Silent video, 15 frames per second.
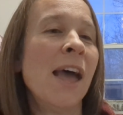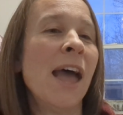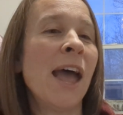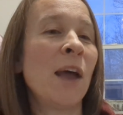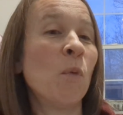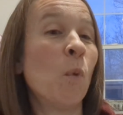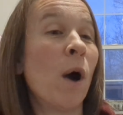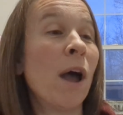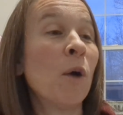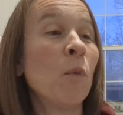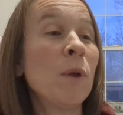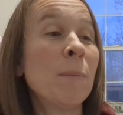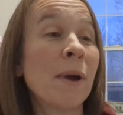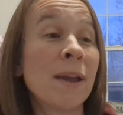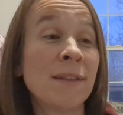And while
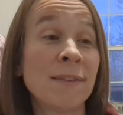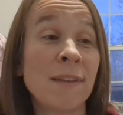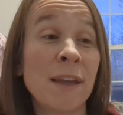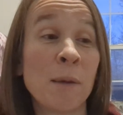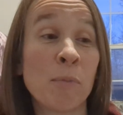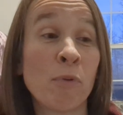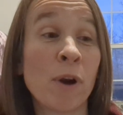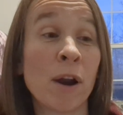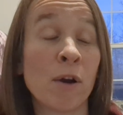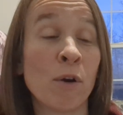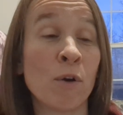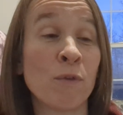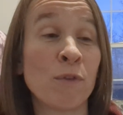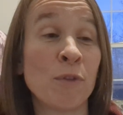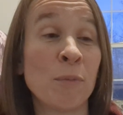we might say a prayer
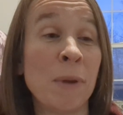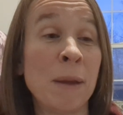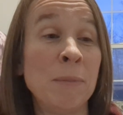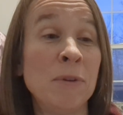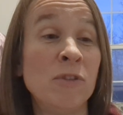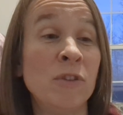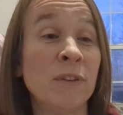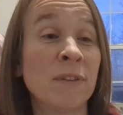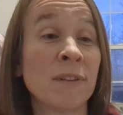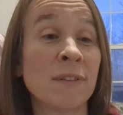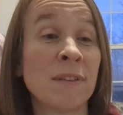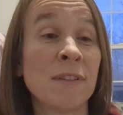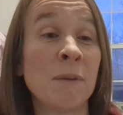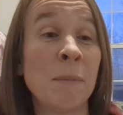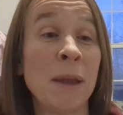over the baby Jesus
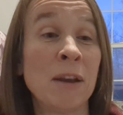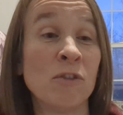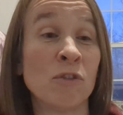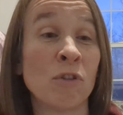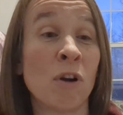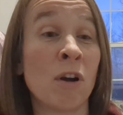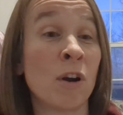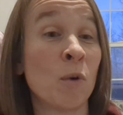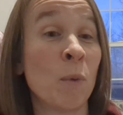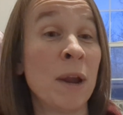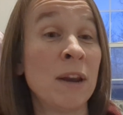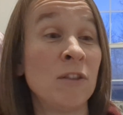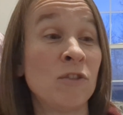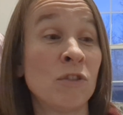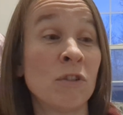in the manger on our way
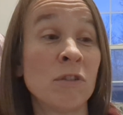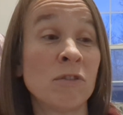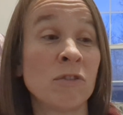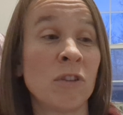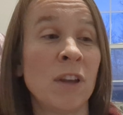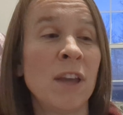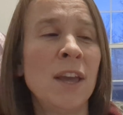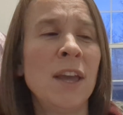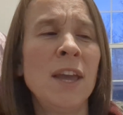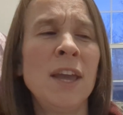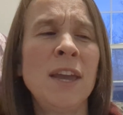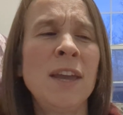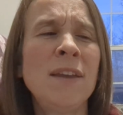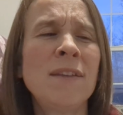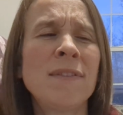to church,
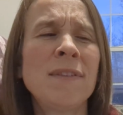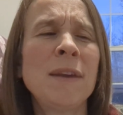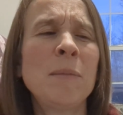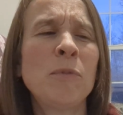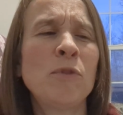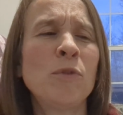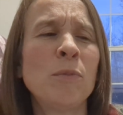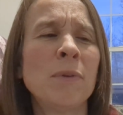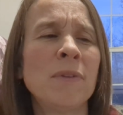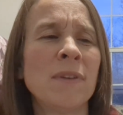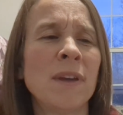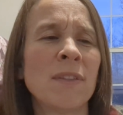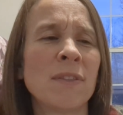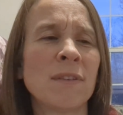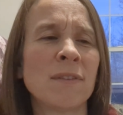he seemed too
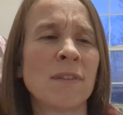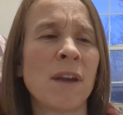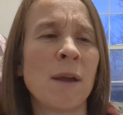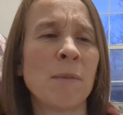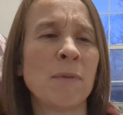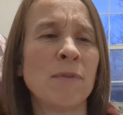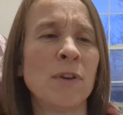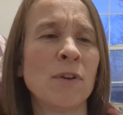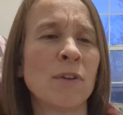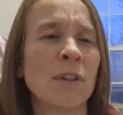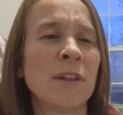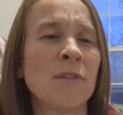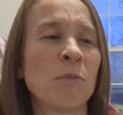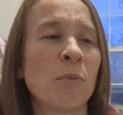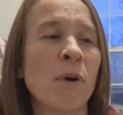busy at this time of year to
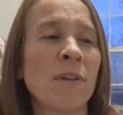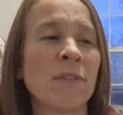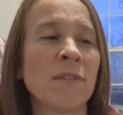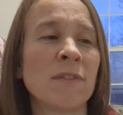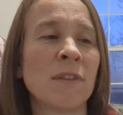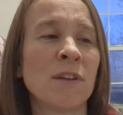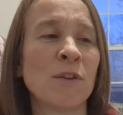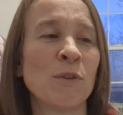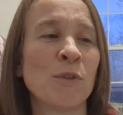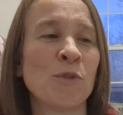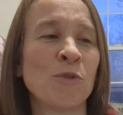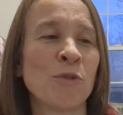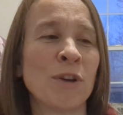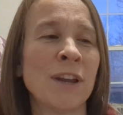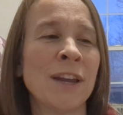leave presents under the
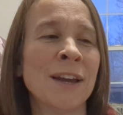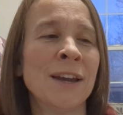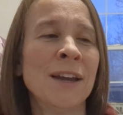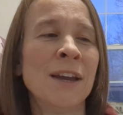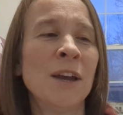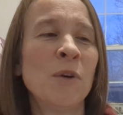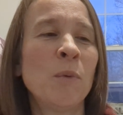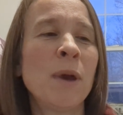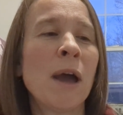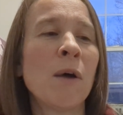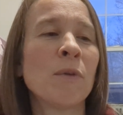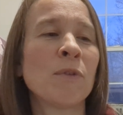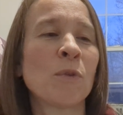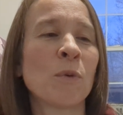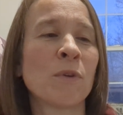tree. We
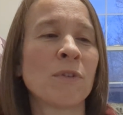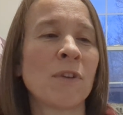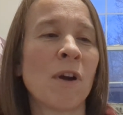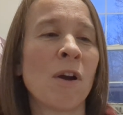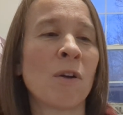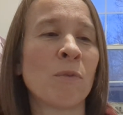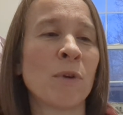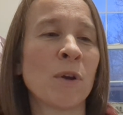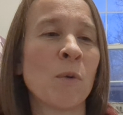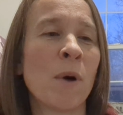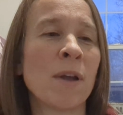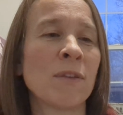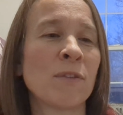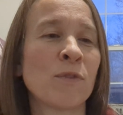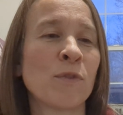outsourced our
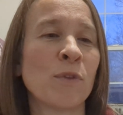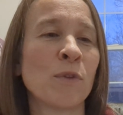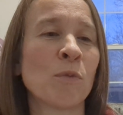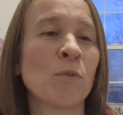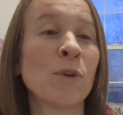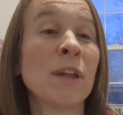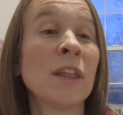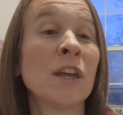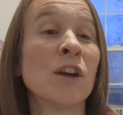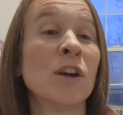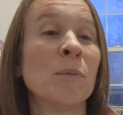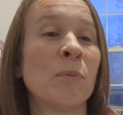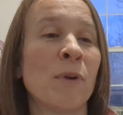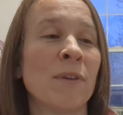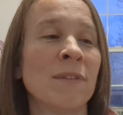requests for the really
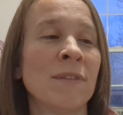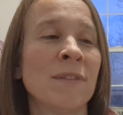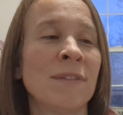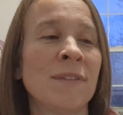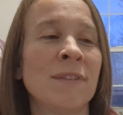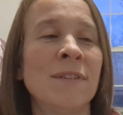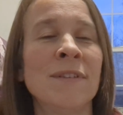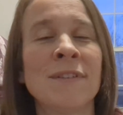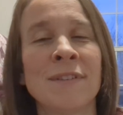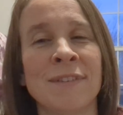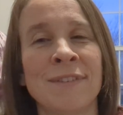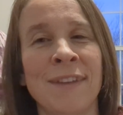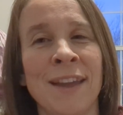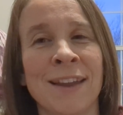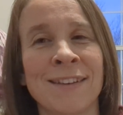good presents to
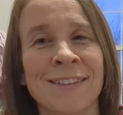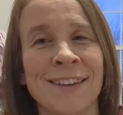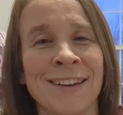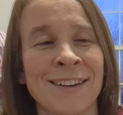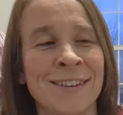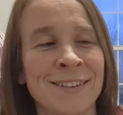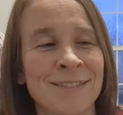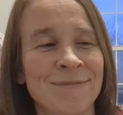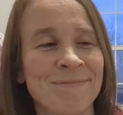Santa.